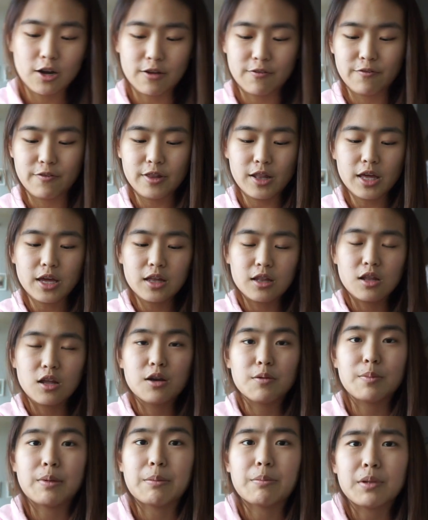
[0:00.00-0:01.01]
I feel like a
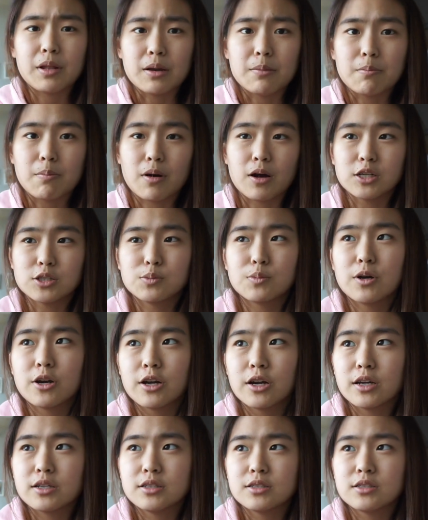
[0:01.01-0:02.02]
lot of people in
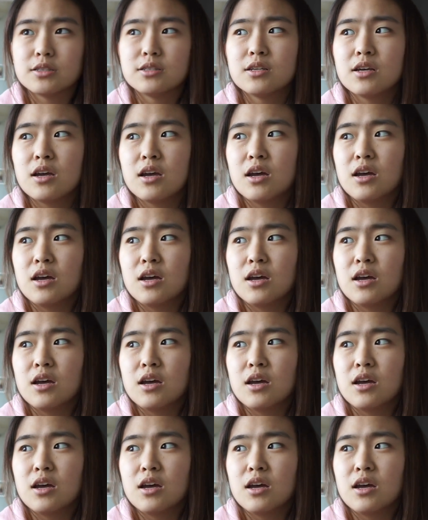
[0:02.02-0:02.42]
Poshmark is,